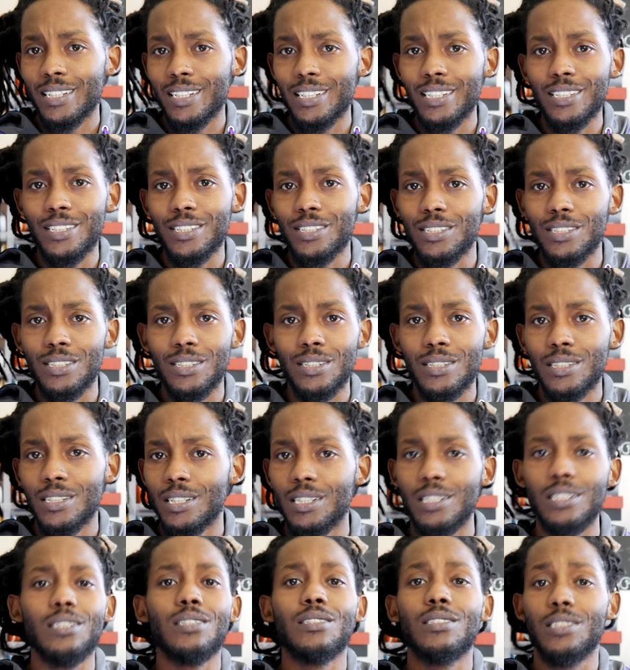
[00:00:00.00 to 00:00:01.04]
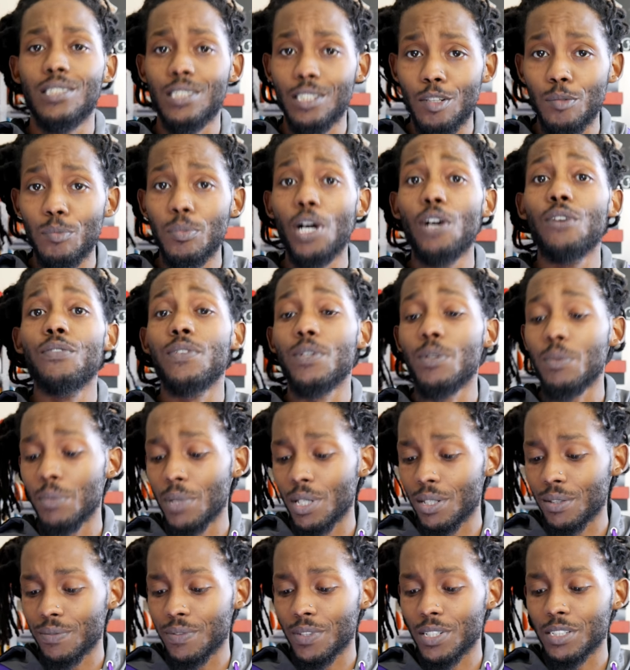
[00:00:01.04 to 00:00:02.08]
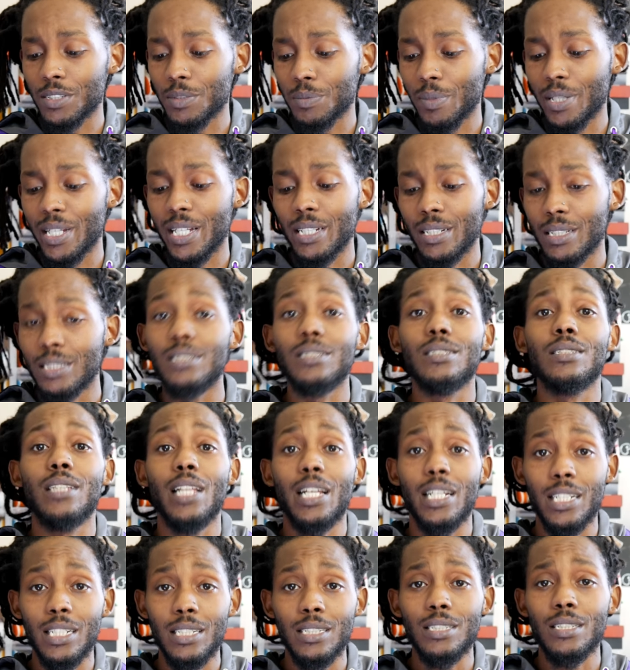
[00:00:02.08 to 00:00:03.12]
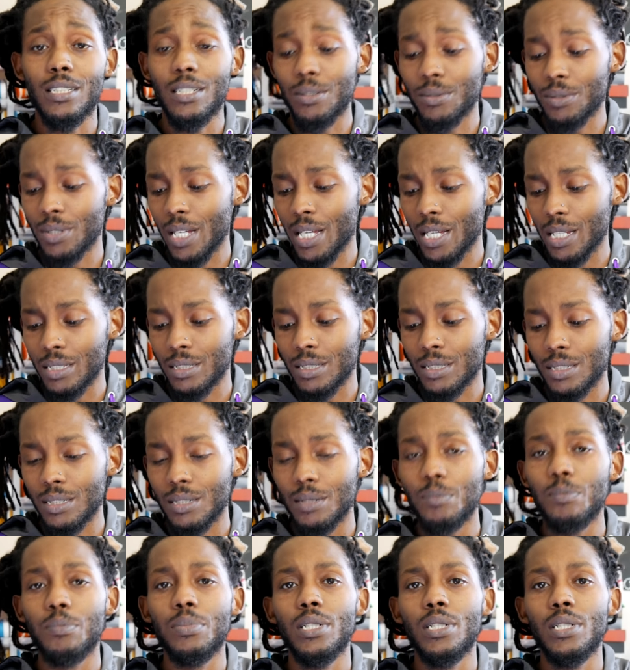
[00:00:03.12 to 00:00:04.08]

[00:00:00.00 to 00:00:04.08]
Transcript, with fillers: this year and sent both of them motherfuckers back because, like I said, with accident.